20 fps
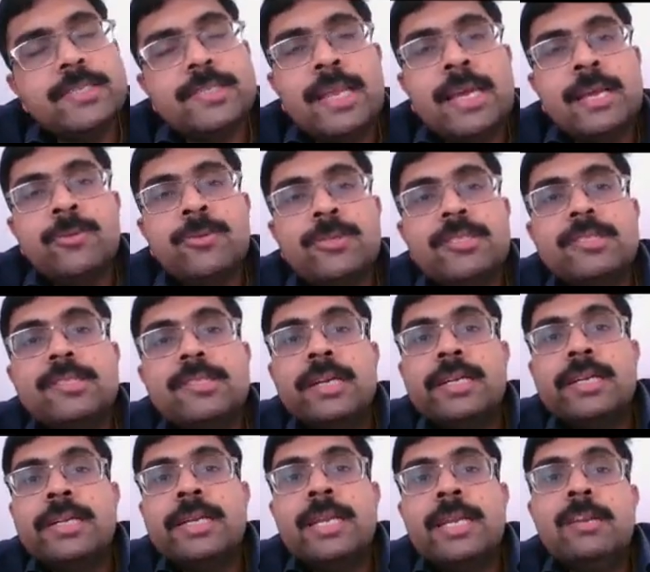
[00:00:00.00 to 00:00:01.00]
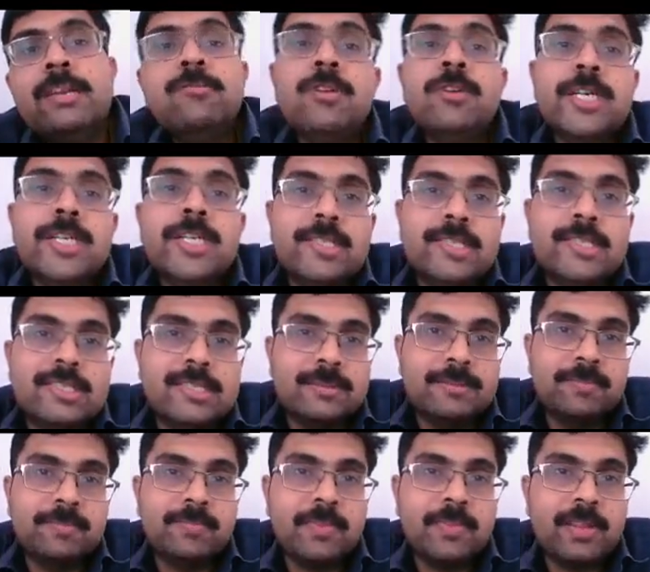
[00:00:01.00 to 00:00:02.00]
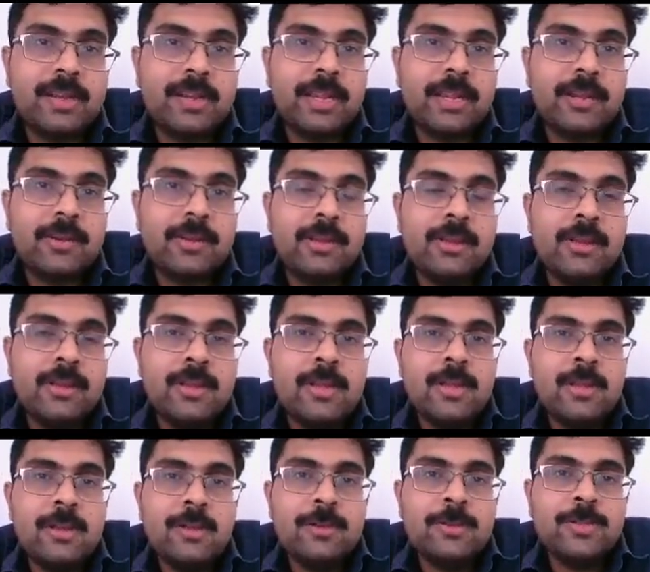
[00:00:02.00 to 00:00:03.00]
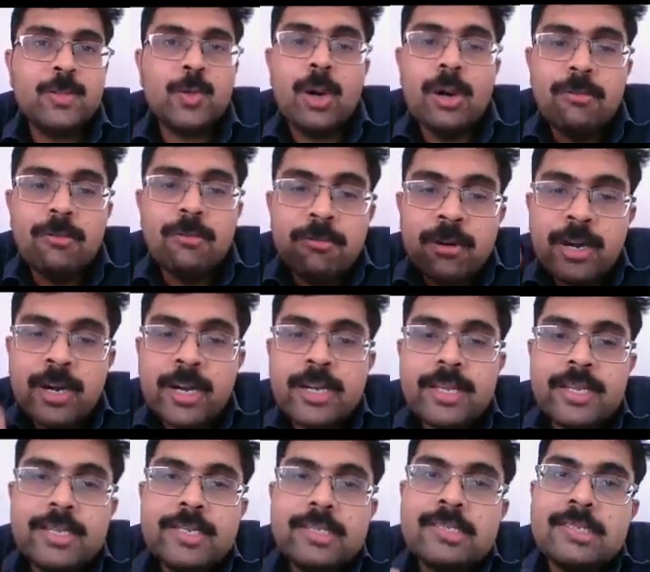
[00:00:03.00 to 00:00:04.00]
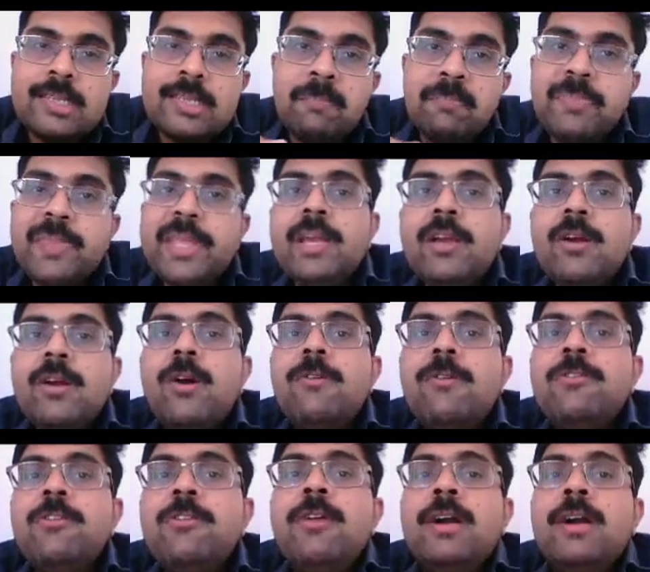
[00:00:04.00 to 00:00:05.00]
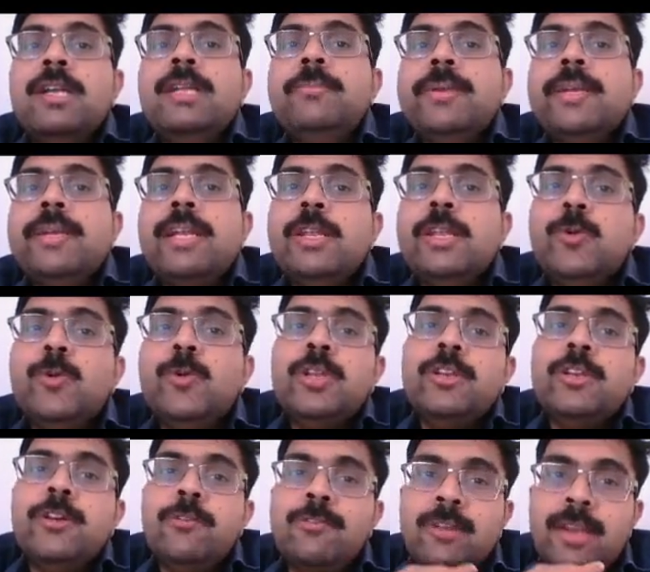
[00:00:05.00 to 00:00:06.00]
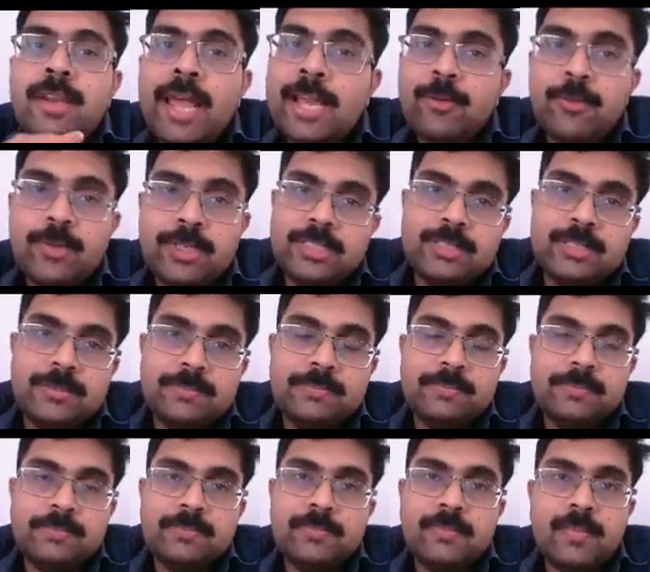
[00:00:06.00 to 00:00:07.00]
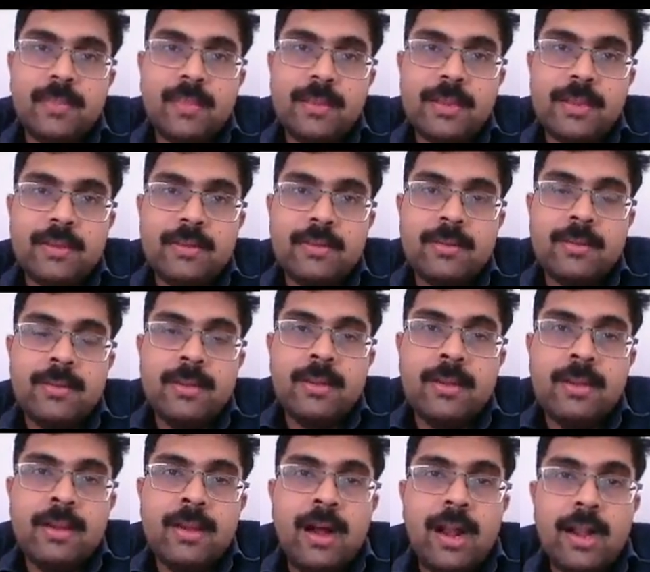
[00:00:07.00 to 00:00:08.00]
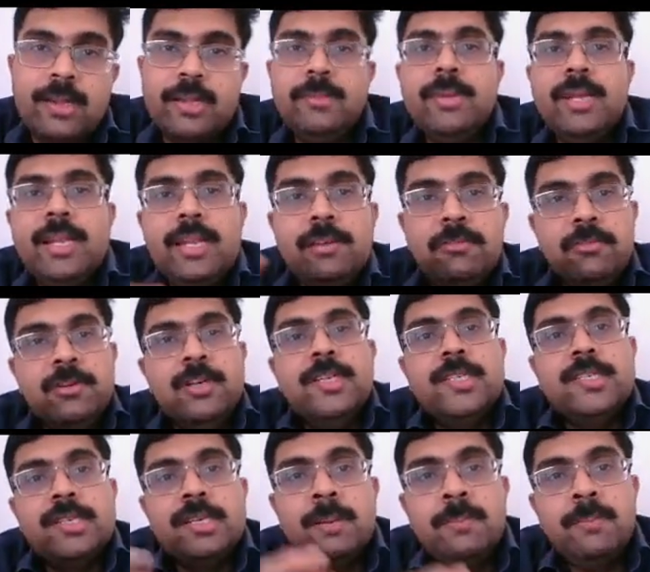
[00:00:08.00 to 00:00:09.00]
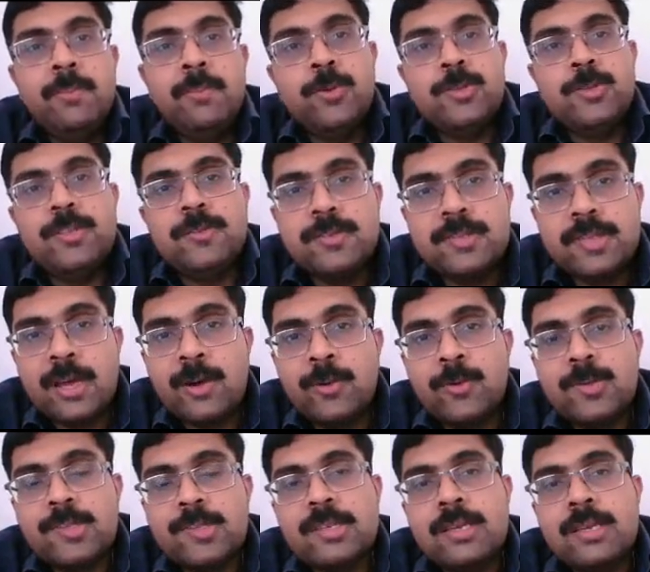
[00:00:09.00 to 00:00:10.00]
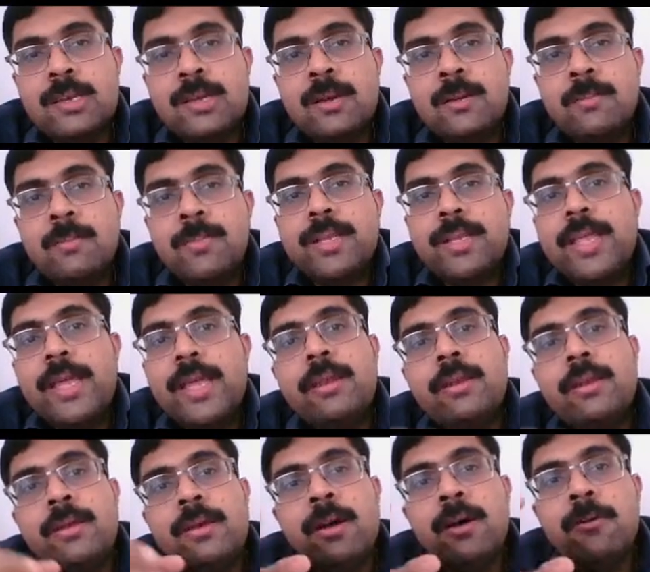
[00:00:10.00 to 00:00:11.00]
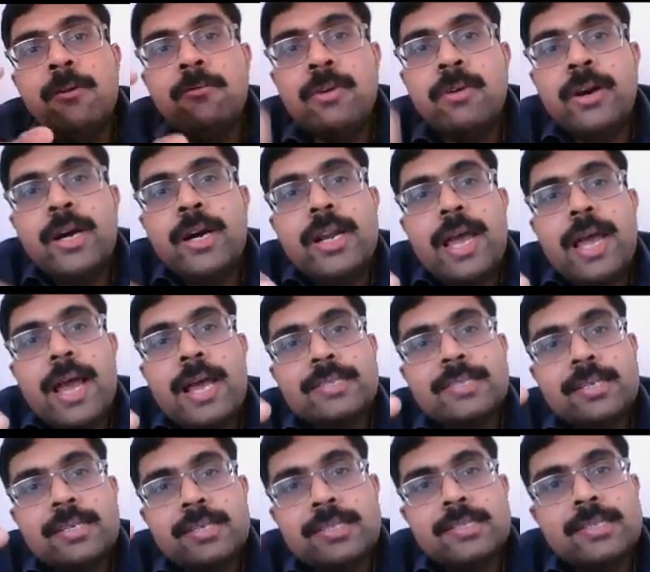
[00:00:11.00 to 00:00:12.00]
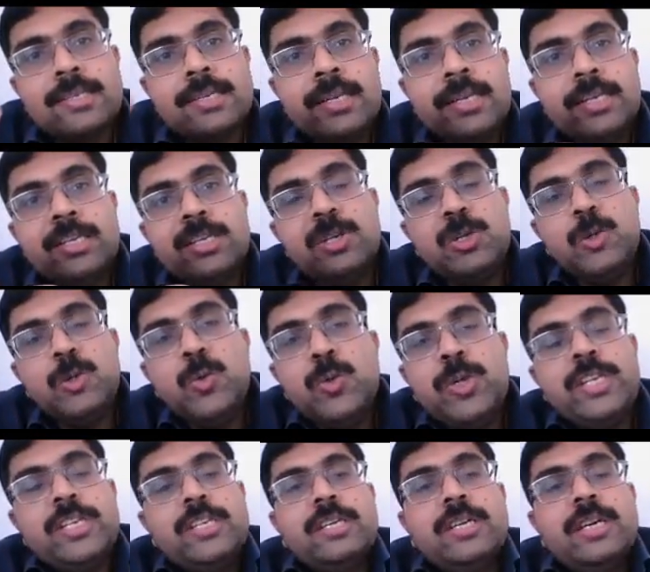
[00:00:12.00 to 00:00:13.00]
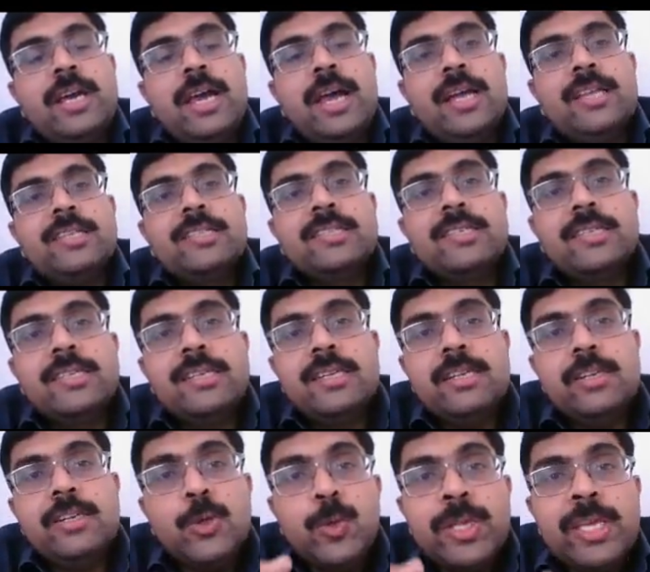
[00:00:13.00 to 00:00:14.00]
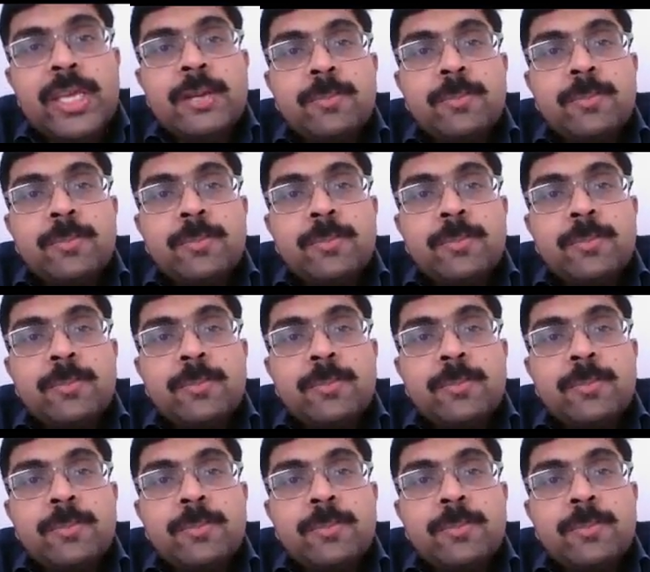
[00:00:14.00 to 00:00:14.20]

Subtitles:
languages contain words. Right? So a word is something of a fundamental unit of language. Ultimately, words are composed of sounds, but then word as a discrete unit has certain unique